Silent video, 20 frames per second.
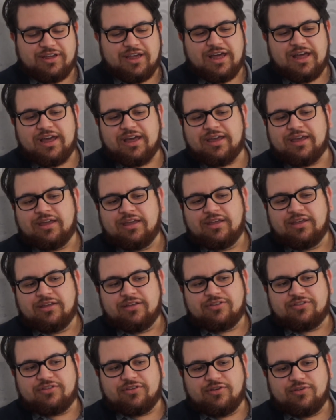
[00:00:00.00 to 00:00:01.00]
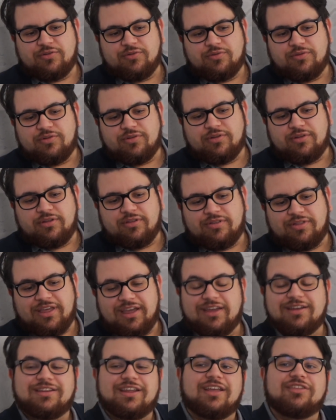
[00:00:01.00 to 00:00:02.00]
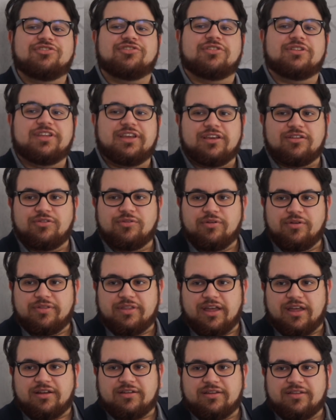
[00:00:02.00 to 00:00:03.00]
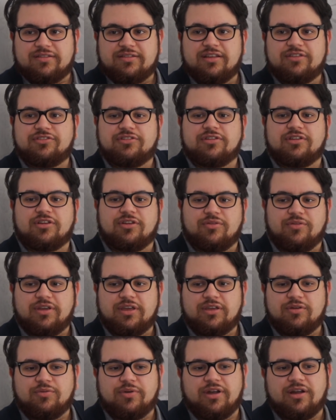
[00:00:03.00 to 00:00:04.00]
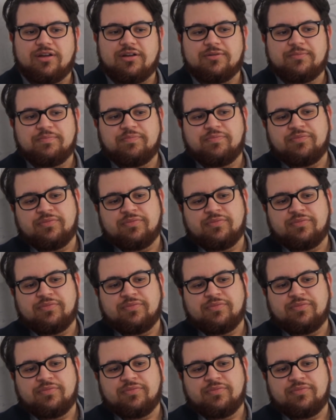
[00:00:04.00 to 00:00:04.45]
guy. So they intentionally ignore that to such a degree where,